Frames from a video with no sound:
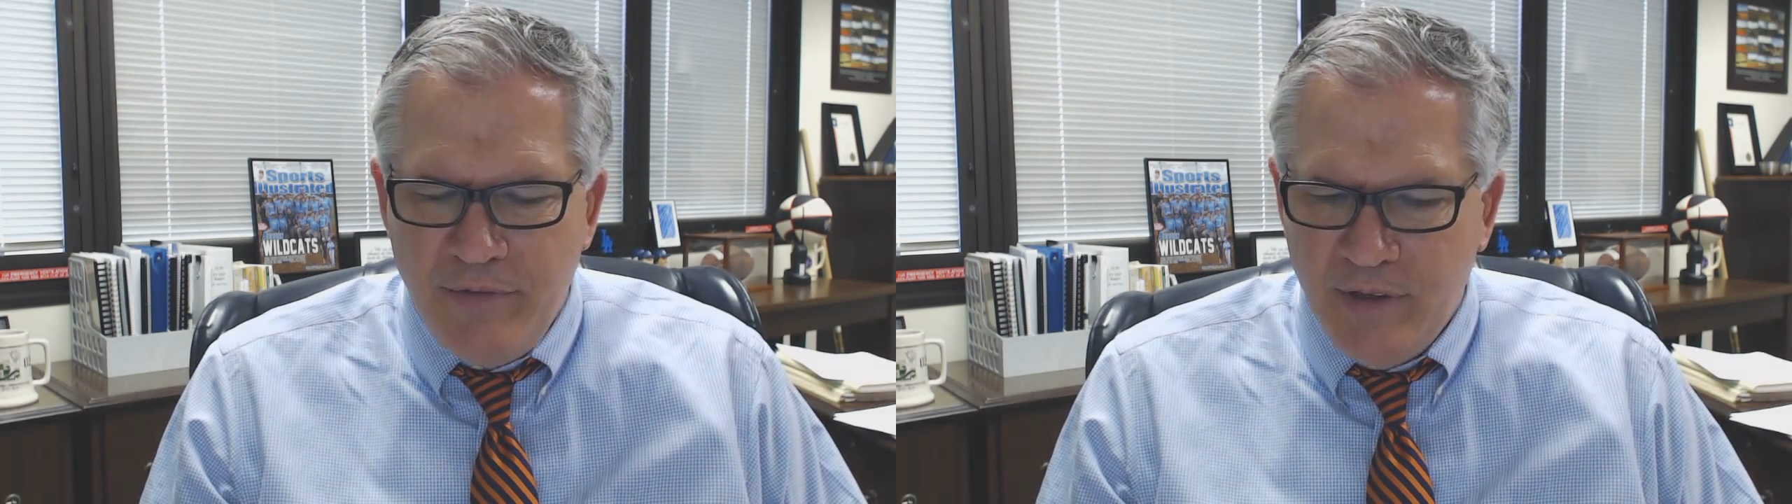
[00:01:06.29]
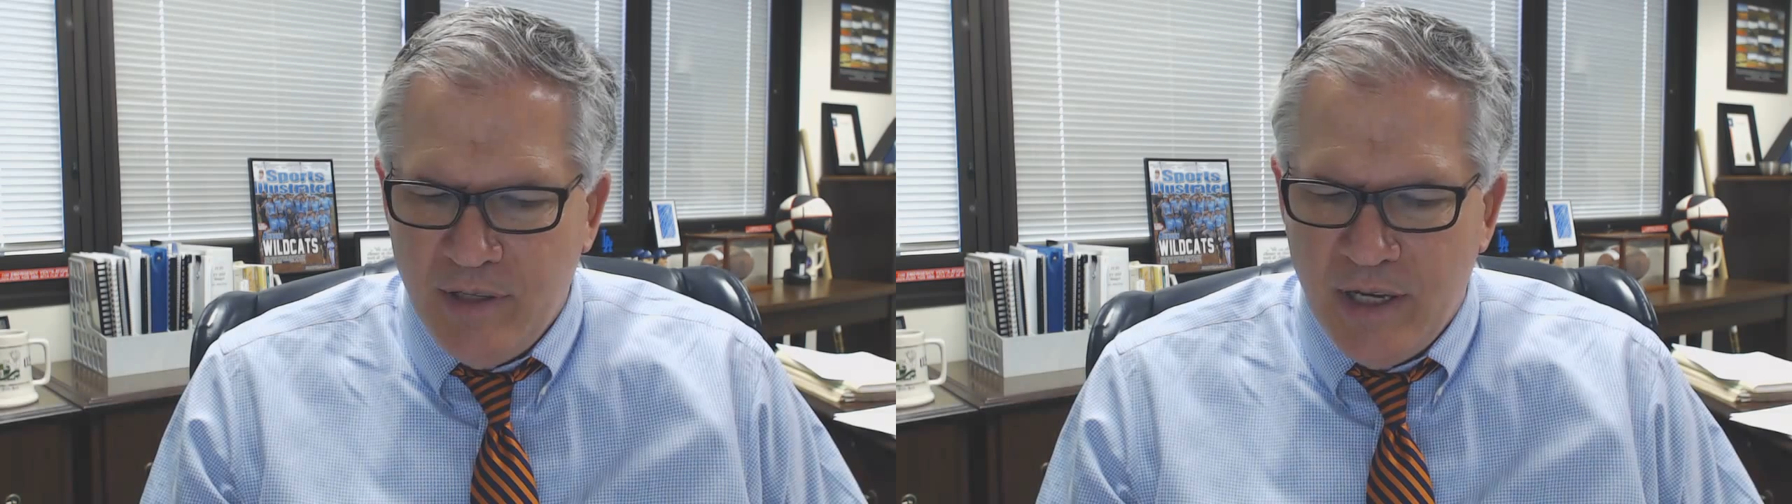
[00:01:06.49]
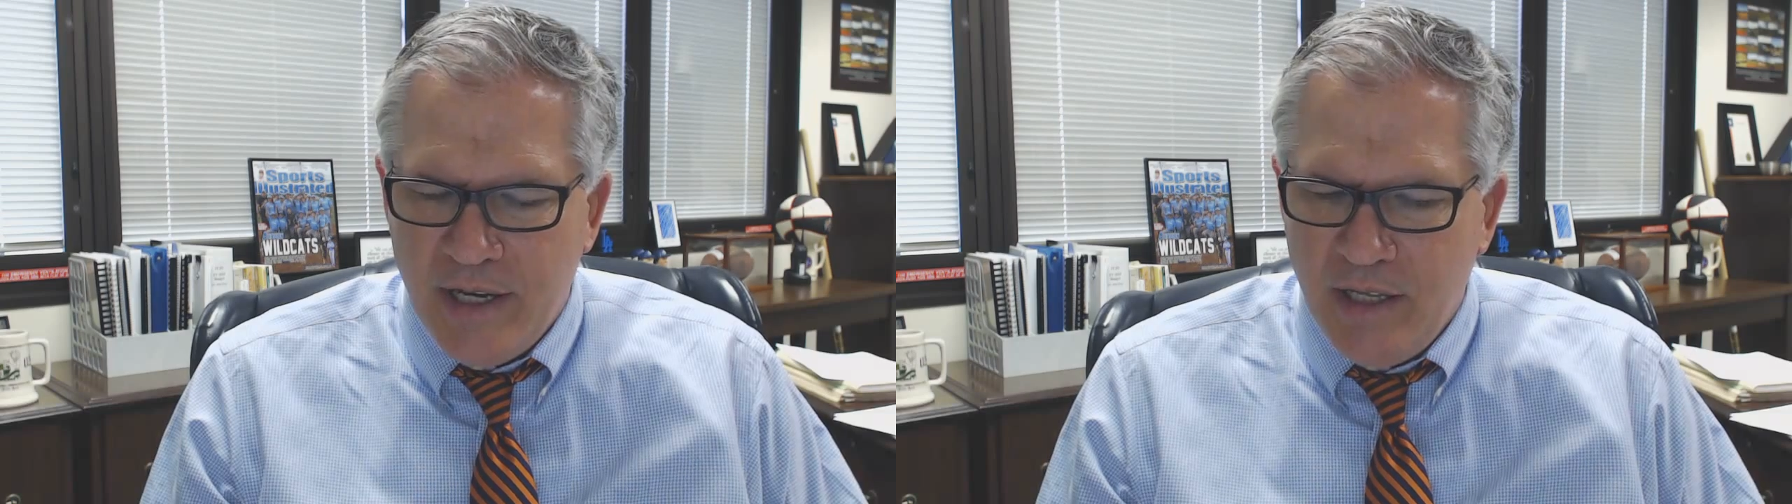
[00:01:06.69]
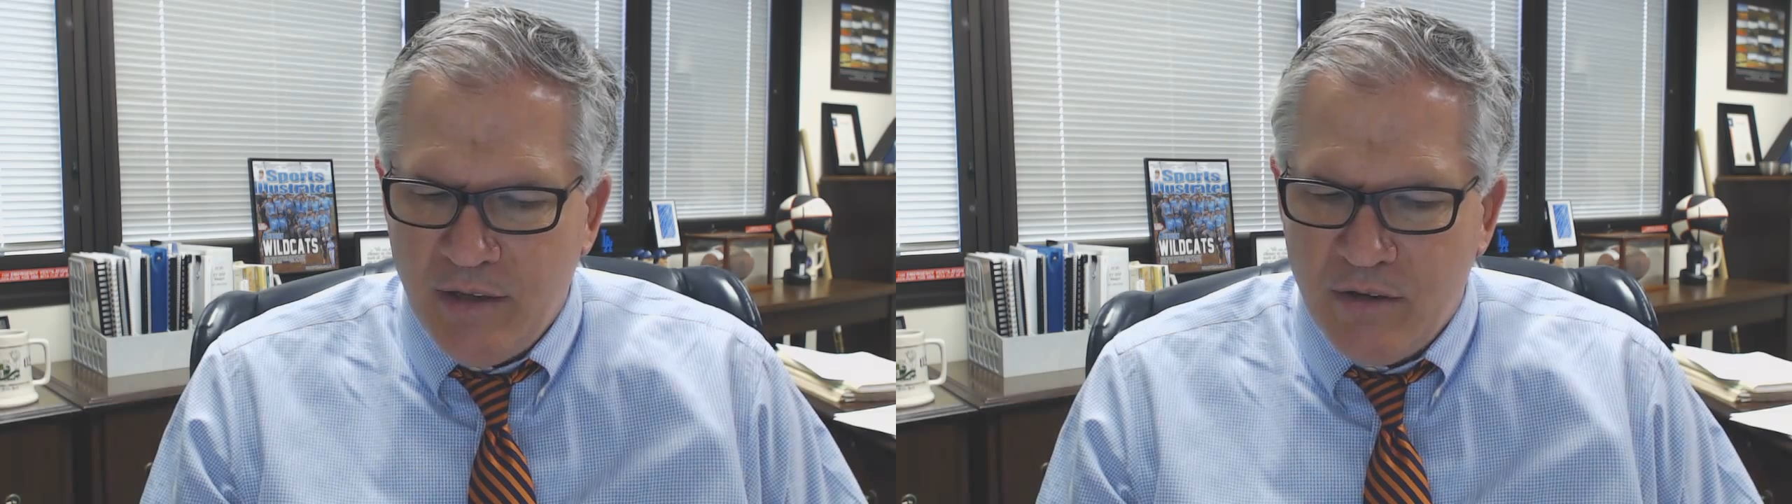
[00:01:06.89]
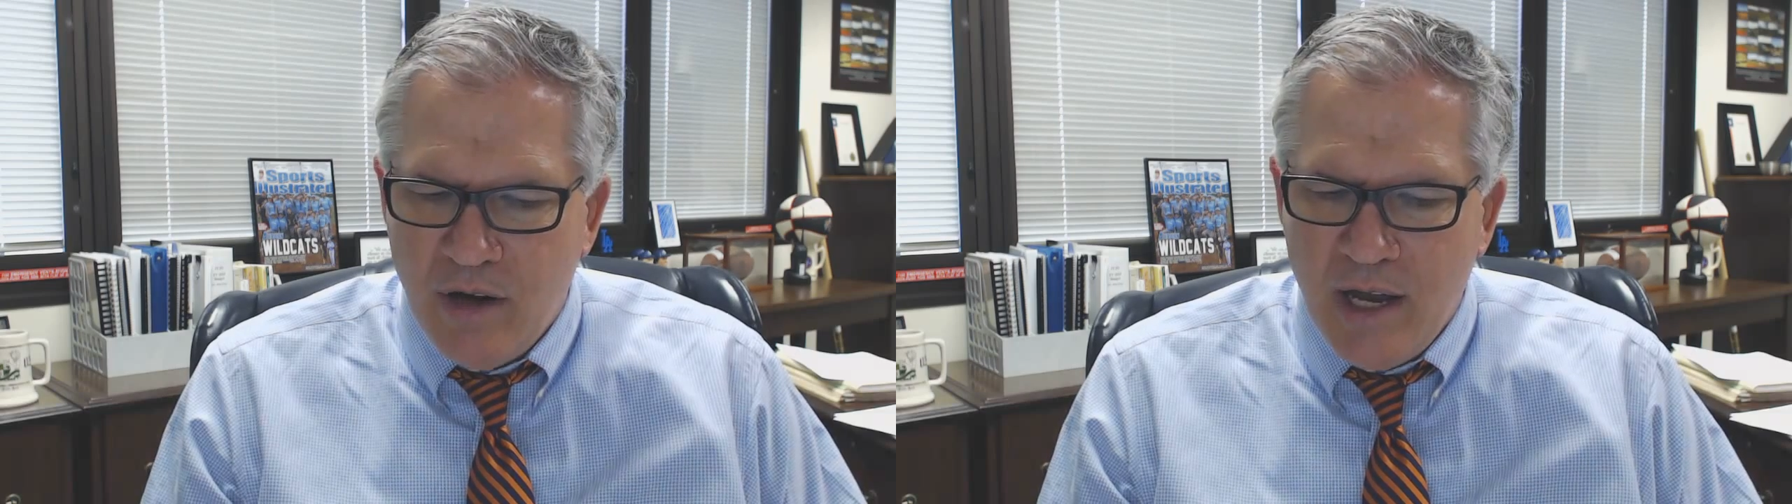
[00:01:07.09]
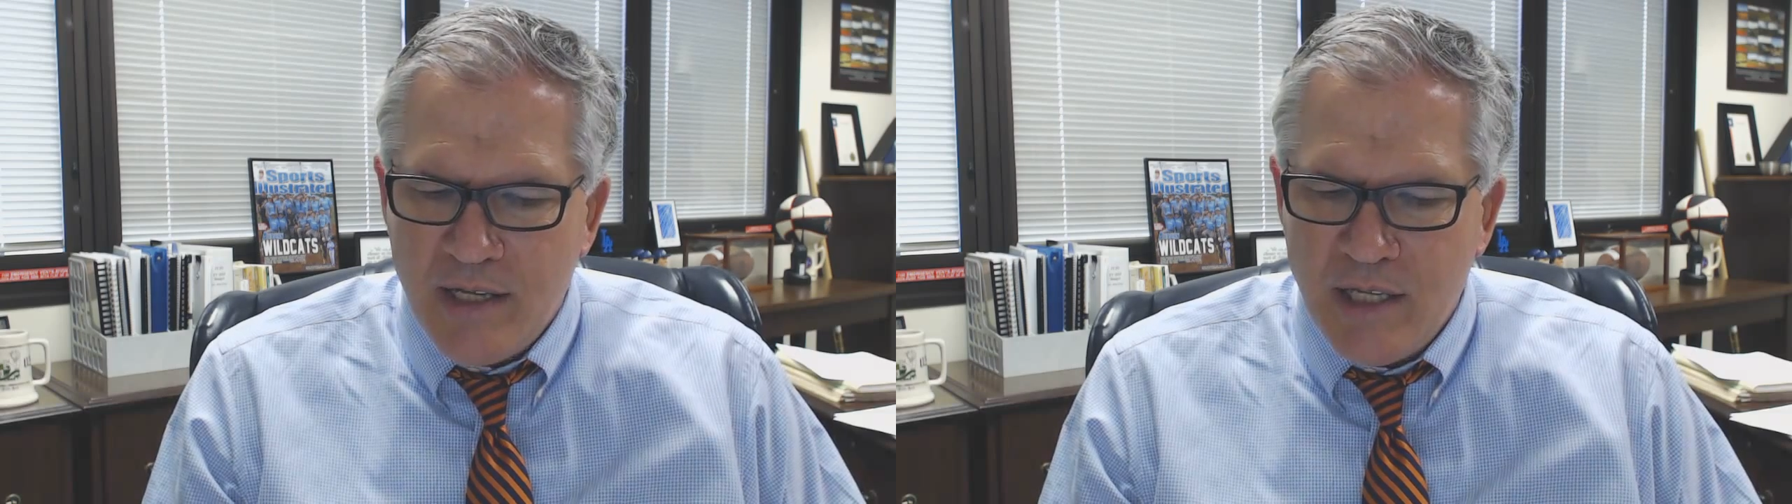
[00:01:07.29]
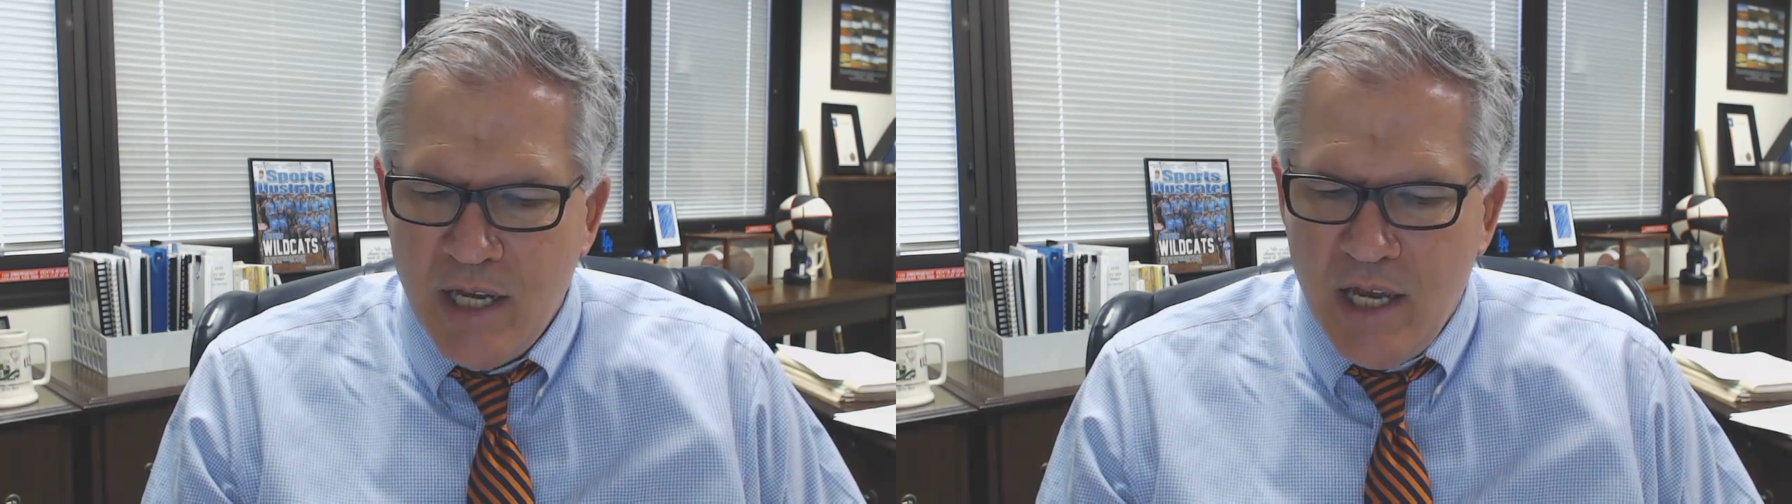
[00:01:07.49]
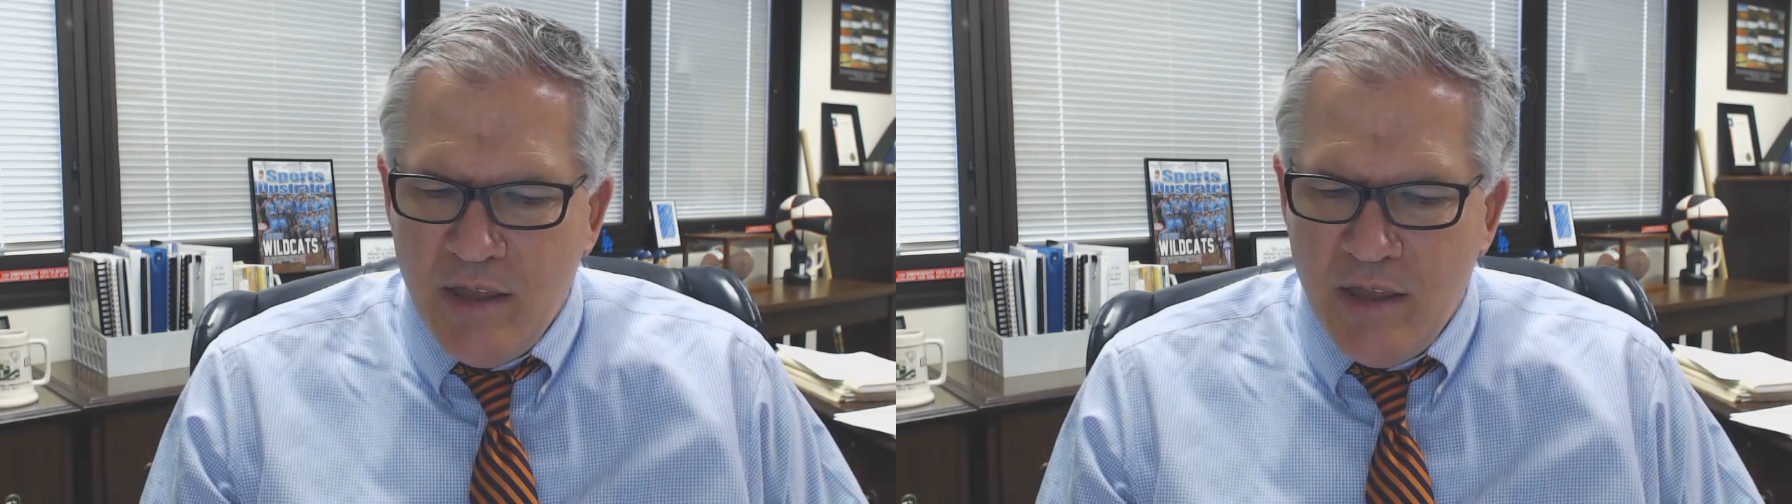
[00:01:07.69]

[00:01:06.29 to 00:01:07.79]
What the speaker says: field hockey and lacrosse.